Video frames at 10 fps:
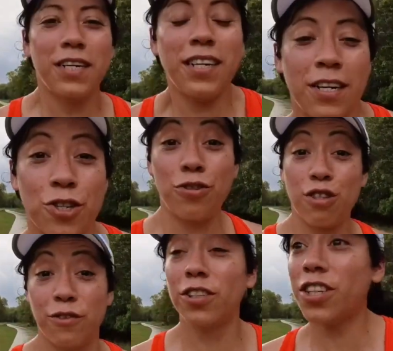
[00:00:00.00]
run.
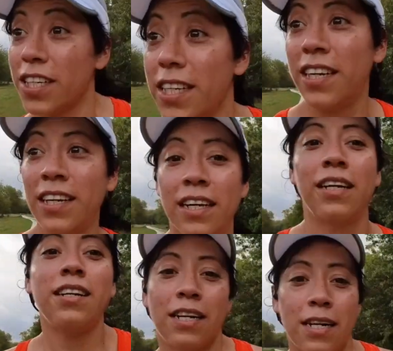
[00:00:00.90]
Shoes feel good.
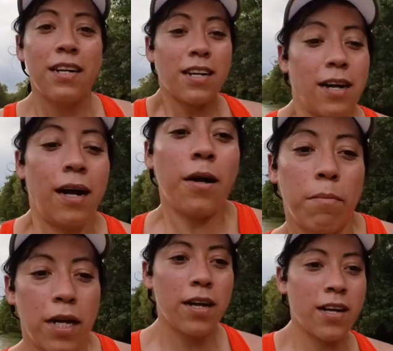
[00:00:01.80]

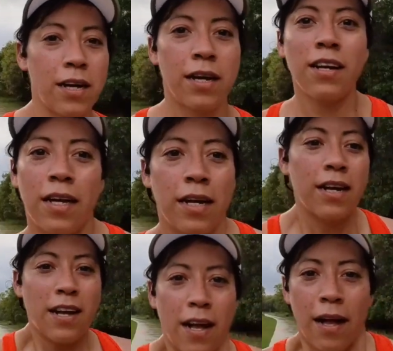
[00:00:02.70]

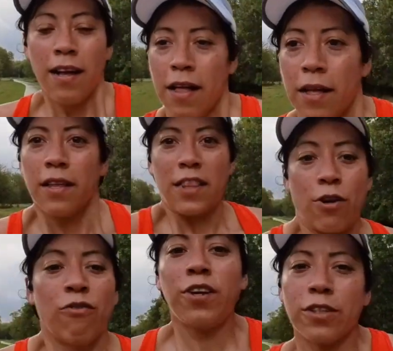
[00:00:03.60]

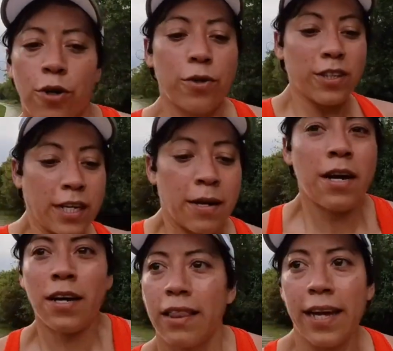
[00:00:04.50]
They don't feel
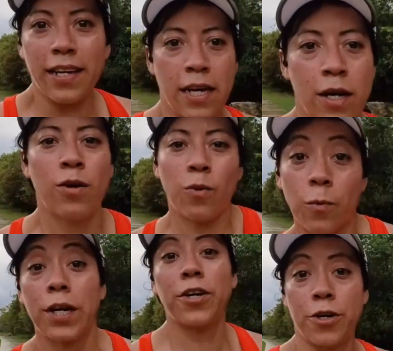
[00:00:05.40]
totally like
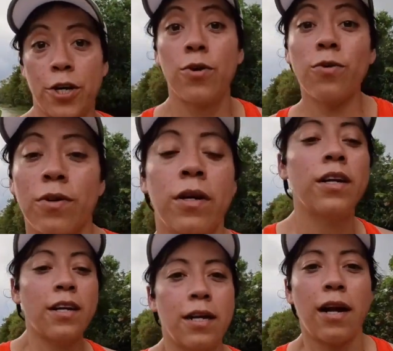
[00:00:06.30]
weird or new.
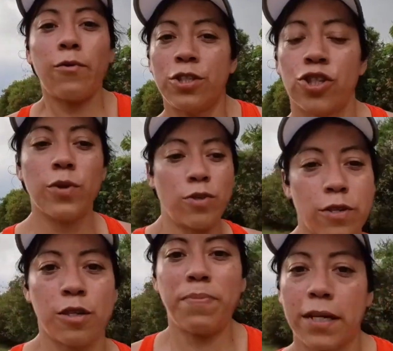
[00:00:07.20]
I wasn't sure
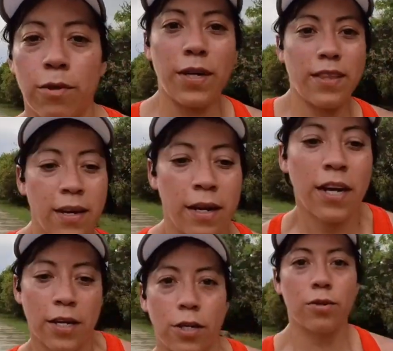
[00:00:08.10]
what to expect with,
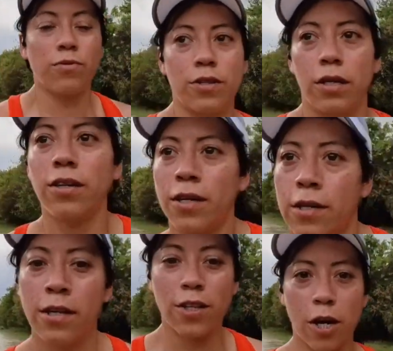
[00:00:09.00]
you know, the
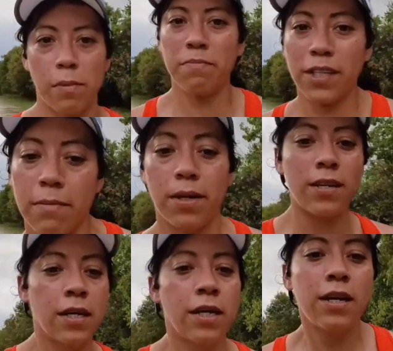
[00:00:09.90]
carbon plate, but